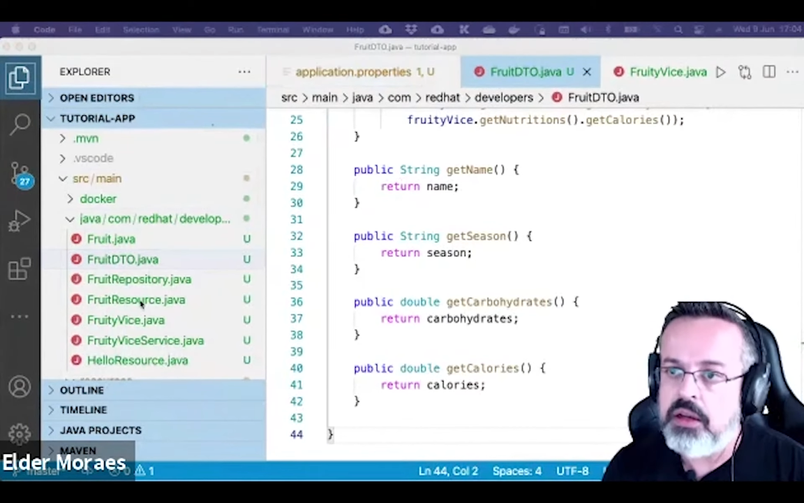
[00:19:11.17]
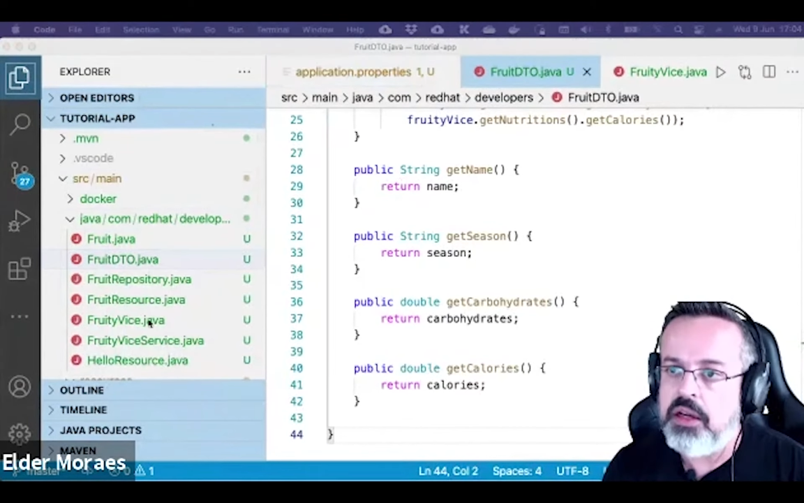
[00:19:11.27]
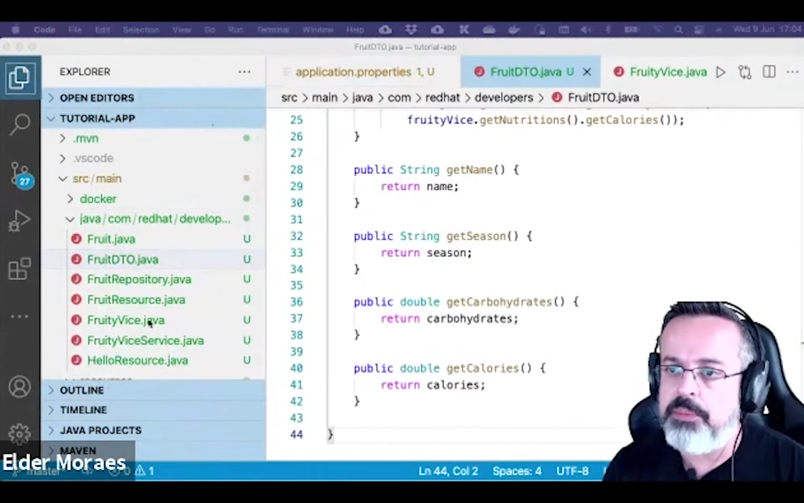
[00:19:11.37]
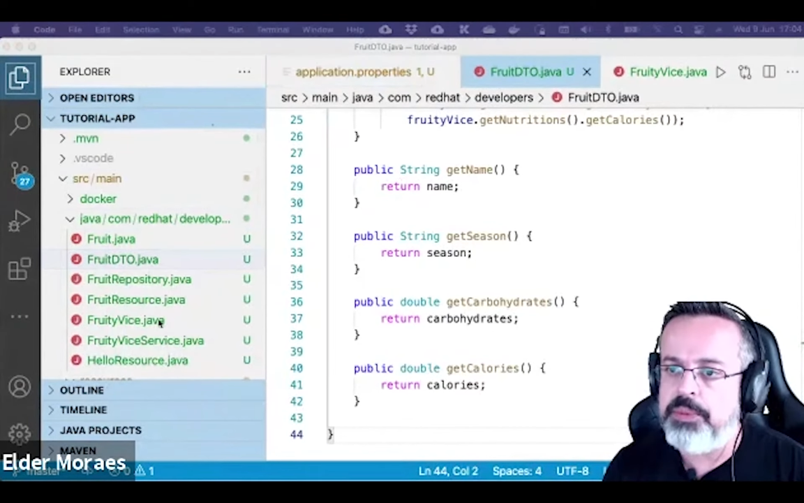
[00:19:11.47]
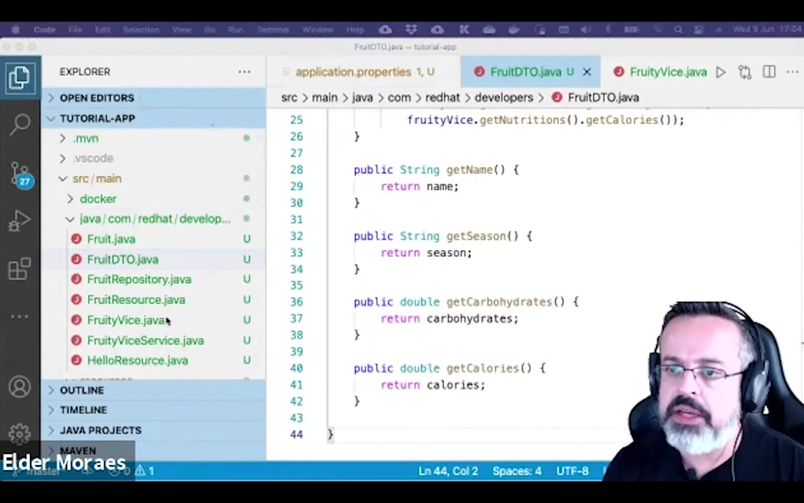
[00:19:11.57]

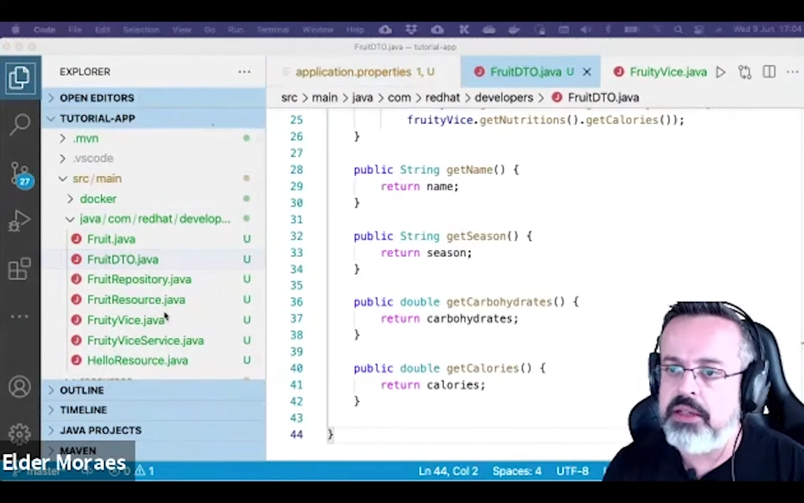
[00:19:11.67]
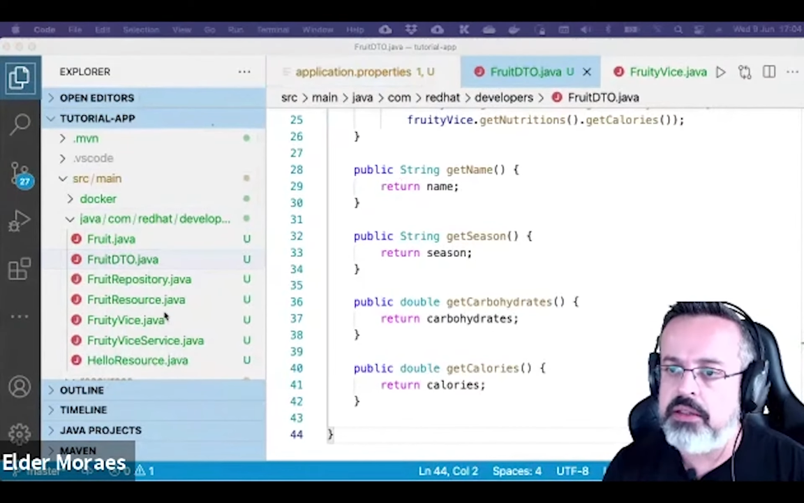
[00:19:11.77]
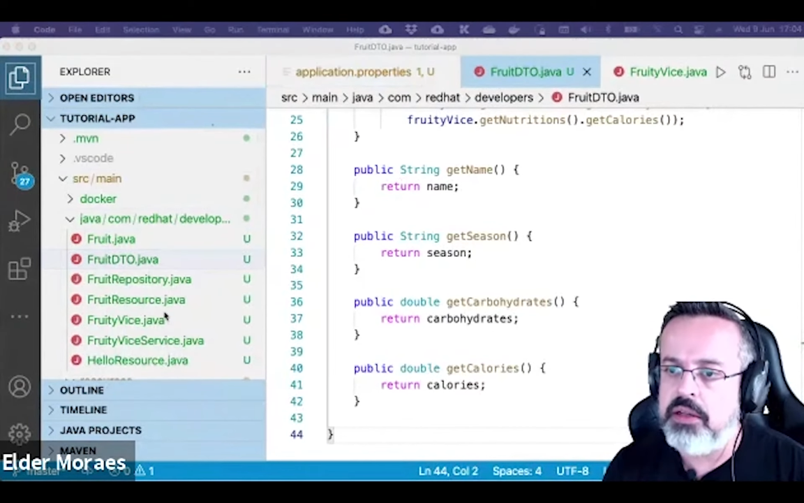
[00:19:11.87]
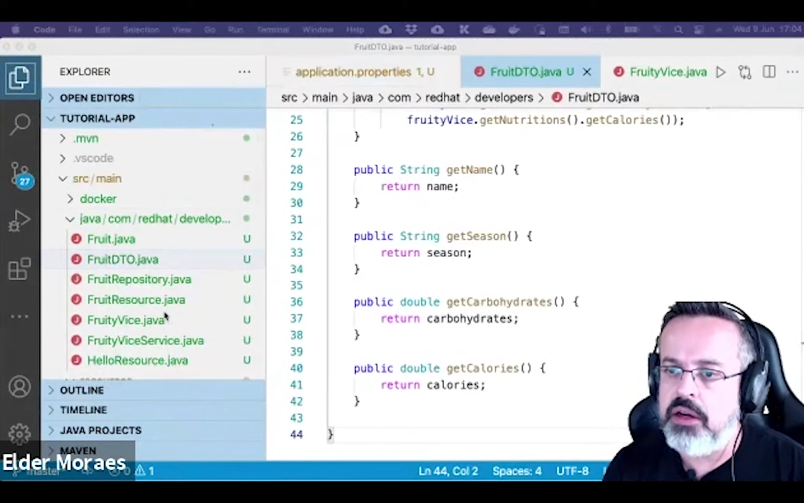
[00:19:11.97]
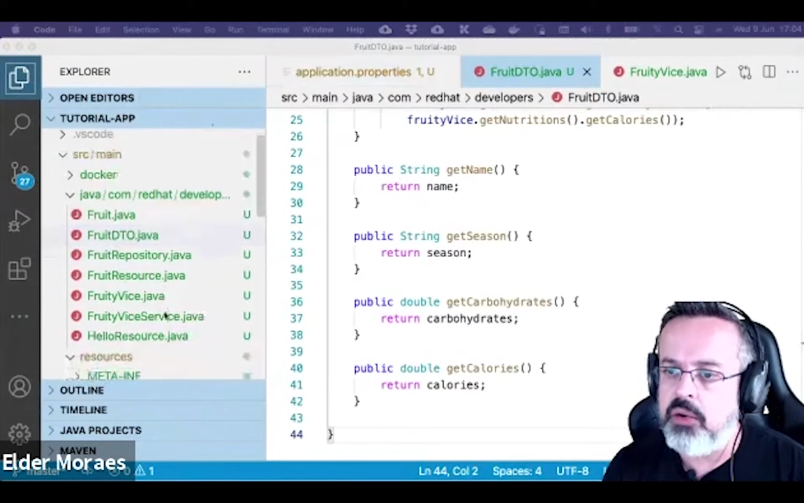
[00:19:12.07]

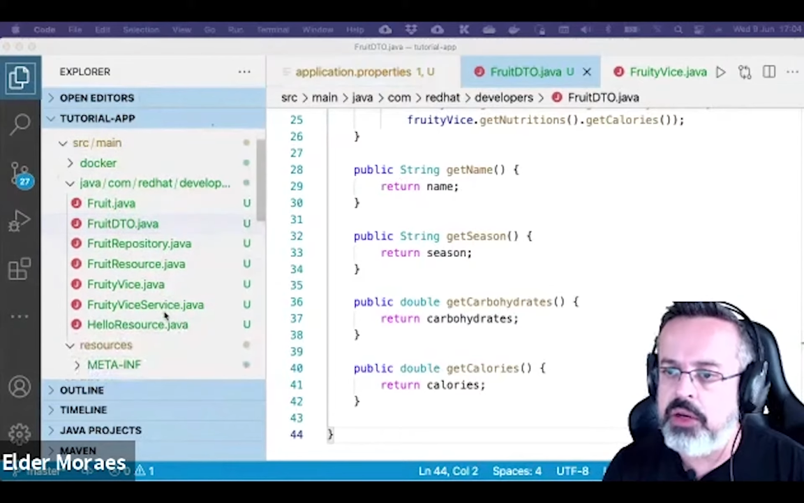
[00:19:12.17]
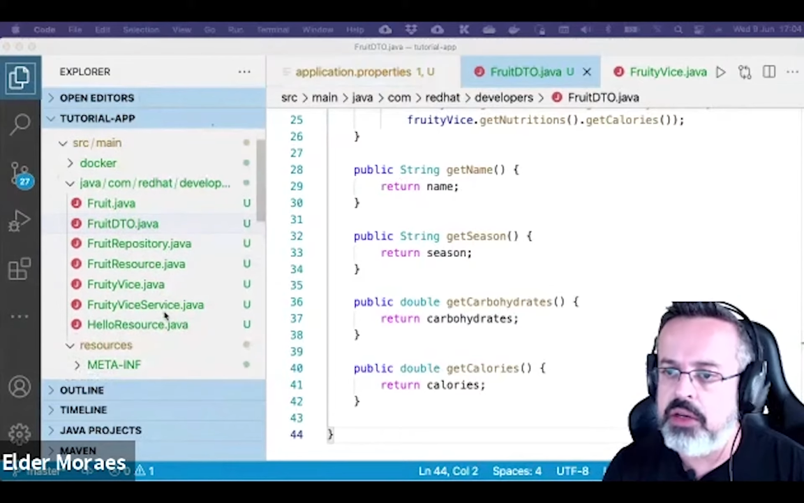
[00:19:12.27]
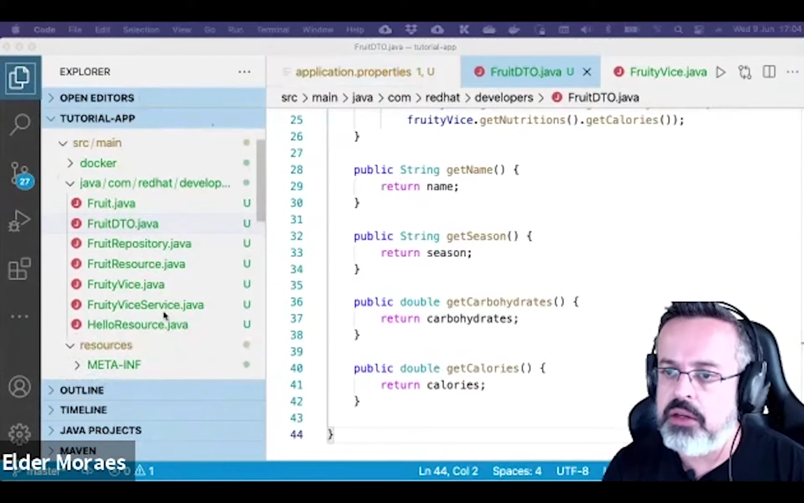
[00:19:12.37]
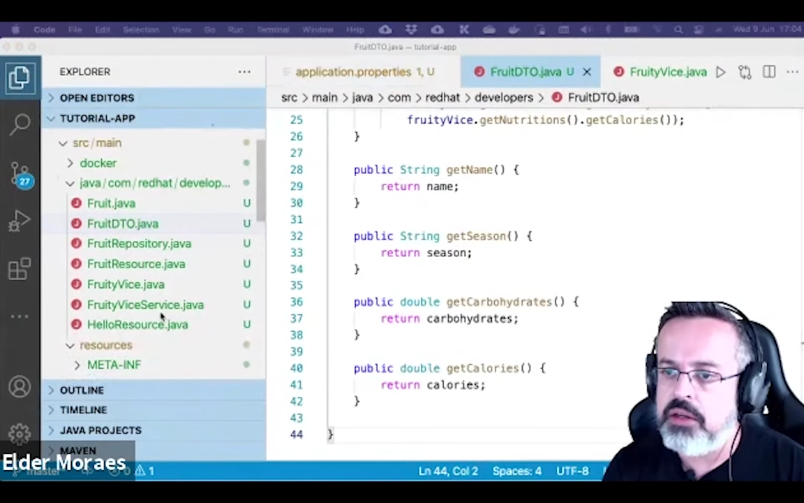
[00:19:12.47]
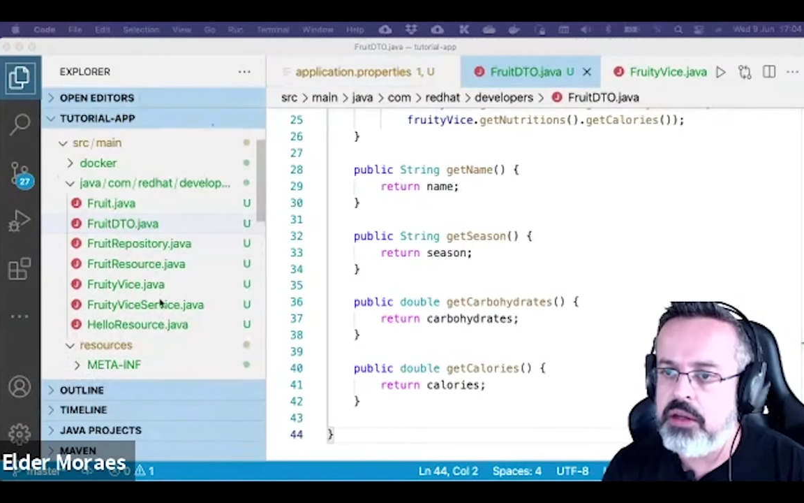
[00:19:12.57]
update our